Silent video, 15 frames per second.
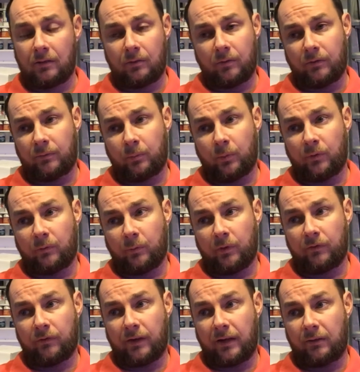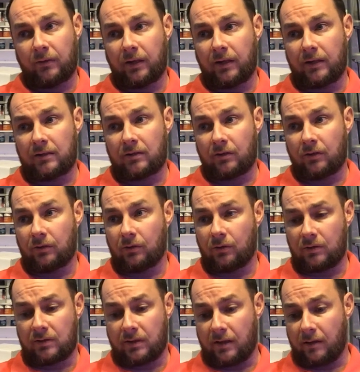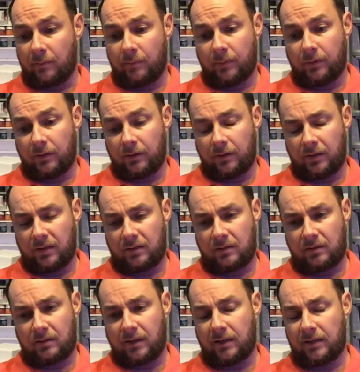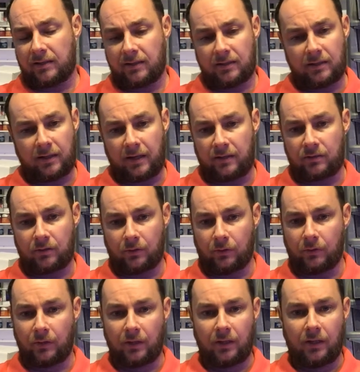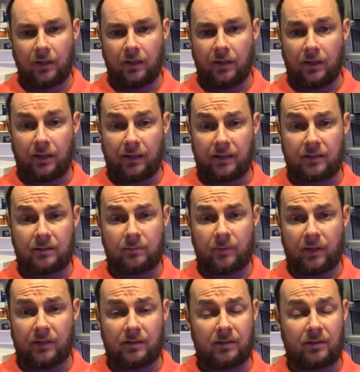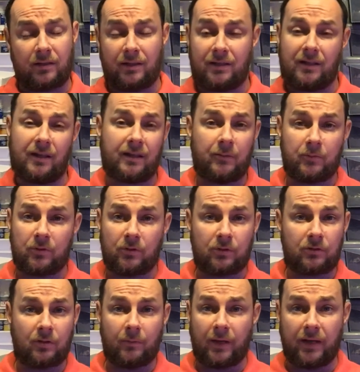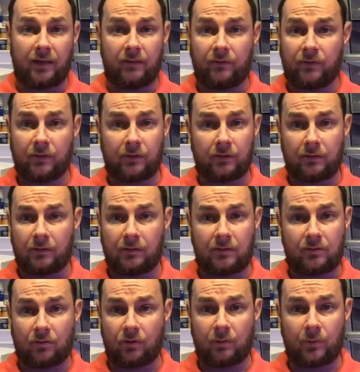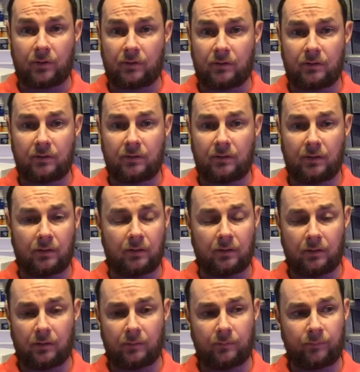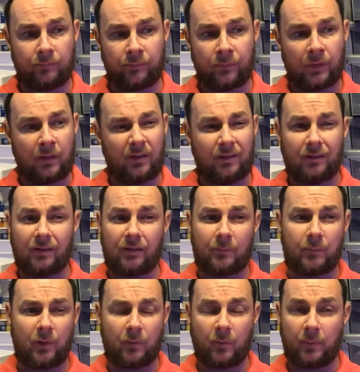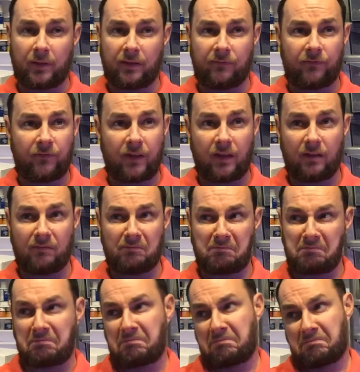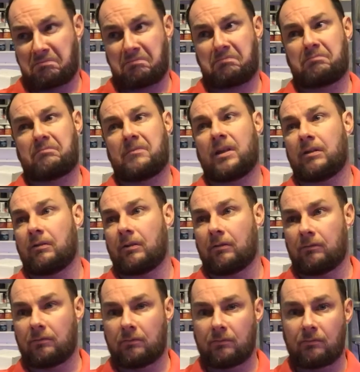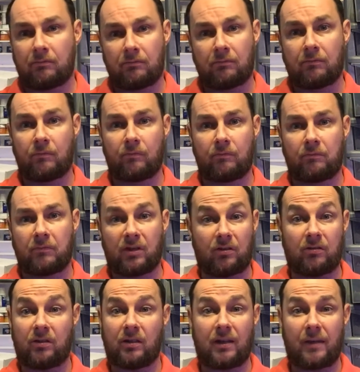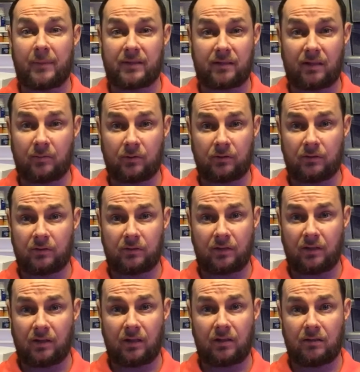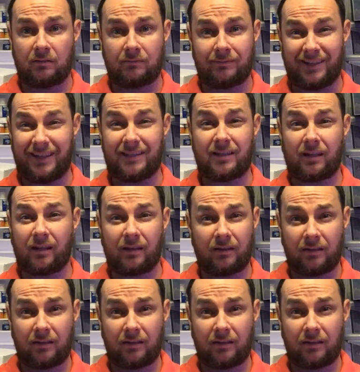we've found it. It's on the doorstep. It's dead easy to get to, and it's like it was custom made for tournaments. You could probably fit, I don't know, 30 gaming tables in there easily,